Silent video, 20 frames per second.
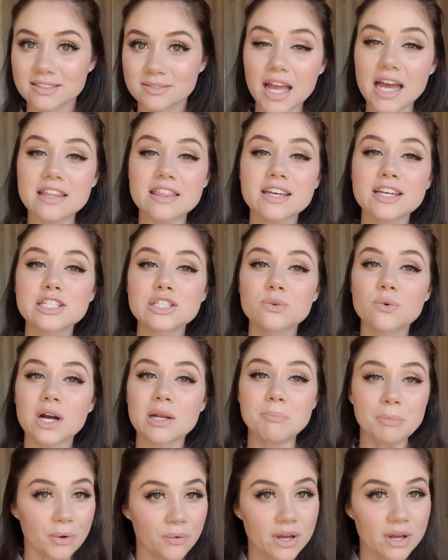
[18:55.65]
I think it's
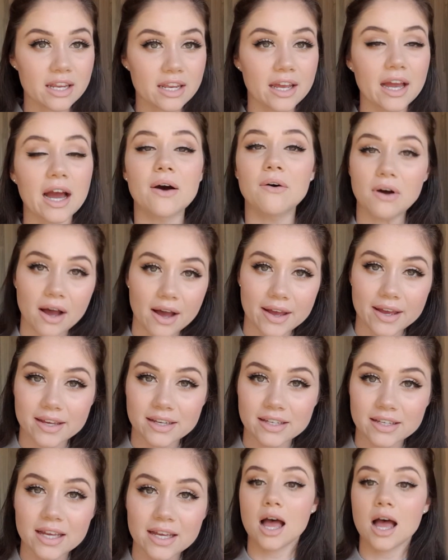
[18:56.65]
quite poetic how
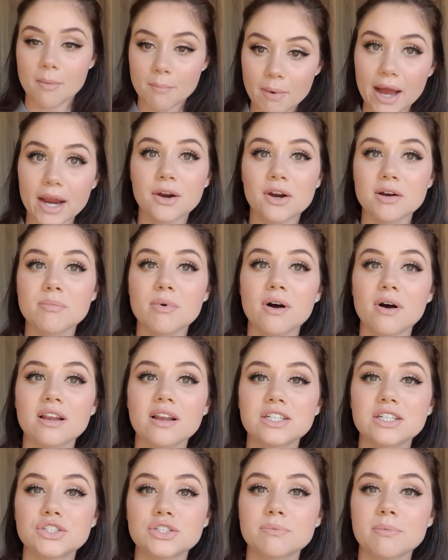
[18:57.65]
I, a
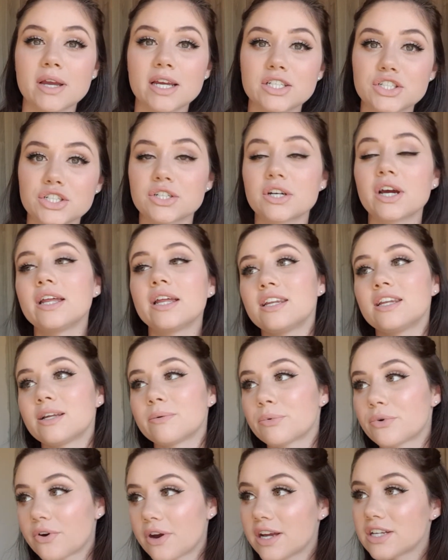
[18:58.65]
microbiology major, ended up
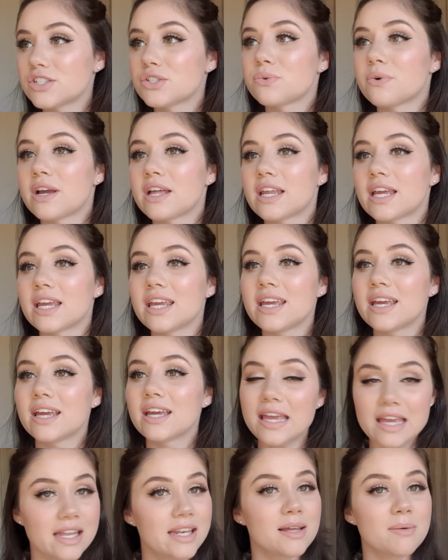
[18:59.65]
graduating
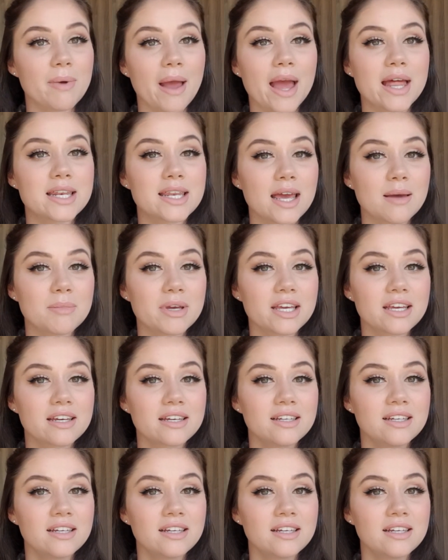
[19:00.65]
in a pandemic.